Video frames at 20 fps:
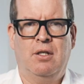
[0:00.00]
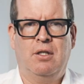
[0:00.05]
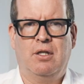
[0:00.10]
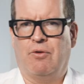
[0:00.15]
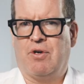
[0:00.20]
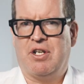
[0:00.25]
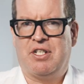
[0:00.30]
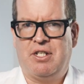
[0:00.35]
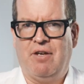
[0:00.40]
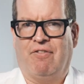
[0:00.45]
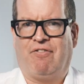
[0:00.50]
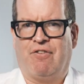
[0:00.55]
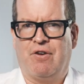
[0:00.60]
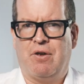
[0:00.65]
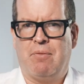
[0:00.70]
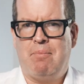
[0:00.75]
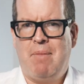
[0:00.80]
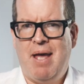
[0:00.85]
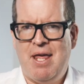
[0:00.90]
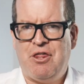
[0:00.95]
There are
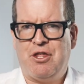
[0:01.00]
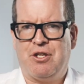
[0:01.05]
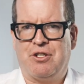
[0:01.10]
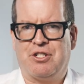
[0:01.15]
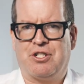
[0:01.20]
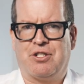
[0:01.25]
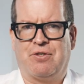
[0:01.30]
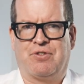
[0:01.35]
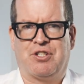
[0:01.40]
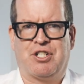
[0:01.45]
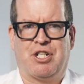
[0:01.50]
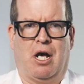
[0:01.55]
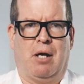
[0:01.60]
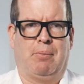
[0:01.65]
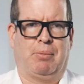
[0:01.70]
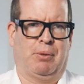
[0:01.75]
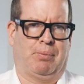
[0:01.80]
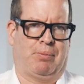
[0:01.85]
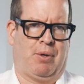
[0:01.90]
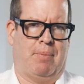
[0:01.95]
different methods of
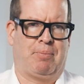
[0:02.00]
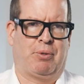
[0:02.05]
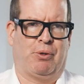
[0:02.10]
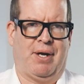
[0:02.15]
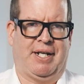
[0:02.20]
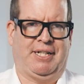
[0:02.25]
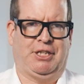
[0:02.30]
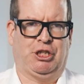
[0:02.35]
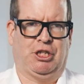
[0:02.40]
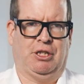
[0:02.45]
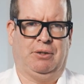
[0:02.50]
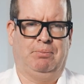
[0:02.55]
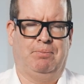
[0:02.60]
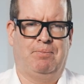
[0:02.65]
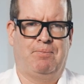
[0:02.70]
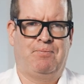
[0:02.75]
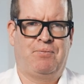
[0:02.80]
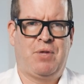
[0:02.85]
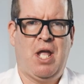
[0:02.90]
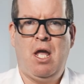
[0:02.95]
sample preparation.
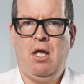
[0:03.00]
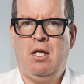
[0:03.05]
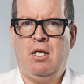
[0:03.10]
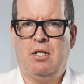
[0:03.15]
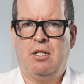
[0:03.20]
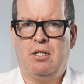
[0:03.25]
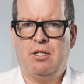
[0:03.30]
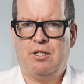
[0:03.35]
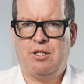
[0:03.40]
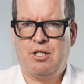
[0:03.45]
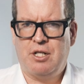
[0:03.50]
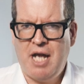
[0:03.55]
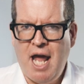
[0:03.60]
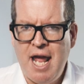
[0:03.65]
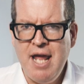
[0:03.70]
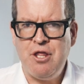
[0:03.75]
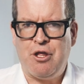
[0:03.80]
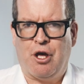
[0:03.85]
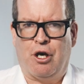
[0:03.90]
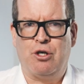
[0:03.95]

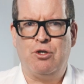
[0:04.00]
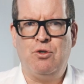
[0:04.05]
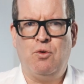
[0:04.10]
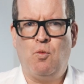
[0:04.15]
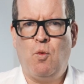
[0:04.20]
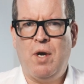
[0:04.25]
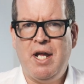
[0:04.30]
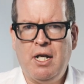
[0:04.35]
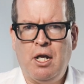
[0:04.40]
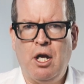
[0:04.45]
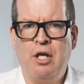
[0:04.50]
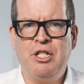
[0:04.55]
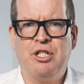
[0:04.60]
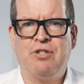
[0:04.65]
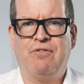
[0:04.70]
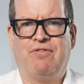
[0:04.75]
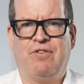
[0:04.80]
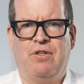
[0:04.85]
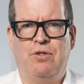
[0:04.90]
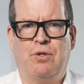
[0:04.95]
Today, though, we're going
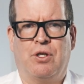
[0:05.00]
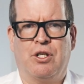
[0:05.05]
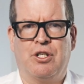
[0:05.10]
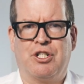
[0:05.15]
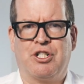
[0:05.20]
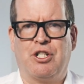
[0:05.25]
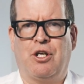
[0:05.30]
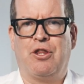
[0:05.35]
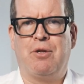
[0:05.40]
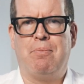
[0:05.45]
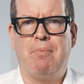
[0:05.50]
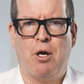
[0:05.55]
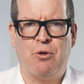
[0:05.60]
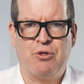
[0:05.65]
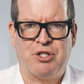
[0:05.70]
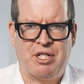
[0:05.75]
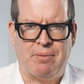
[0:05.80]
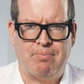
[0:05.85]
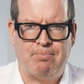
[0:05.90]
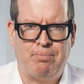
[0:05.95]
to focus on the
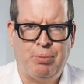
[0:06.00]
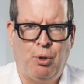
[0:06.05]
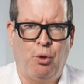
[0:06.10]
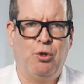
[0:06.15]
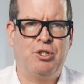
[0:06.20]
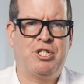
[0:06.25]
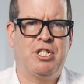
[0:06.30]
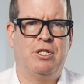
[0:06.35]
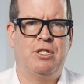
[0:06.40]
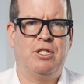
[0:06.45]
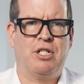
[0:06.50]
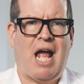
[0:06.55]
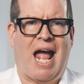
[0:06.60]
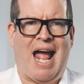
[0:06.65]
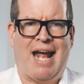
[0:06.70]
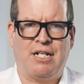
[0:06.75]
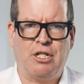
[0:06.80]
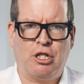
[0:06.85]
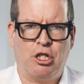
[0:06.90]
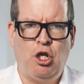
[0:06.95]
most important
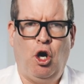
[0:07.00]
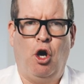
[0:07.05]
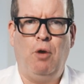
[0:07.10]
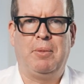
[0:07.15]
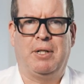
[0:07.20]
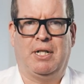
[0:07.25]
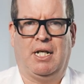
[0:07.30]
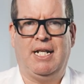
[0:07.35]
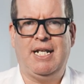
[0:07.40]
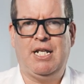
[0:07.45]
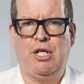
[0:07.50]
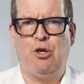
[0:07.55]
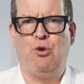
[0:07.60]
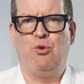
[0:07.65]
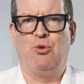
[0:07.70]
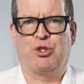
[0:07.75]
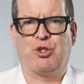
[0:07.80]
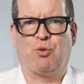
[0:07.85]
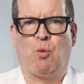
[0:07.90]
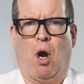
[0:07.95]
and commonly
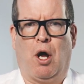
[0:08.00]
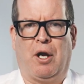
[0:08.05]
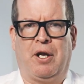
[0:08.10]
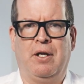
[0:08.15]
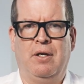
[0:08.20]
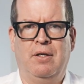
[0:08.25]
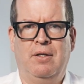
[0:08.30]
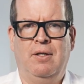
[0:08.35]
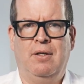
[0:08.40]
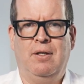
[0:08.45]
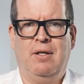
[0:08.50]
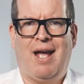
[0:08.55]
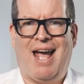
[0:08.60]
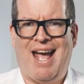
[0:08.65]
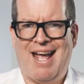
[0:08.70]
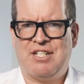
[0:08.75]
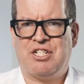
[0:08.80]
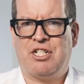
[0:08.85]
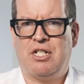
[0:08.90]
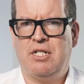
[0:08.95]
used one,
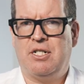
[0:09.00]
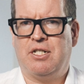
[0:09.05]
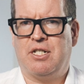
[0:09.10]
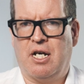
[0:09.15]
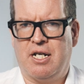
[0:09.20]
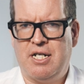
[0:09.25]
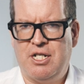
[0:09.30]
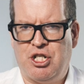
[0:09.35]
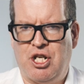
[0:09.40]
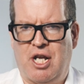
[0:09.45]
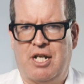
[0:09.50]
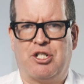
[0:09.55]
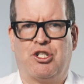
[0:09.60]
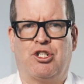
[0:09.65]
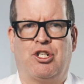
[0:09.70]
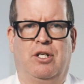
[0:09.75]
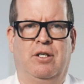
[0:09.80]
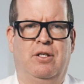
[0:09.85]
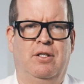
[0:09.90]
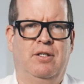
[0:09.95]
acid
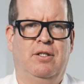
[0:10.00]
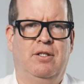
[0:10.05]
digestion.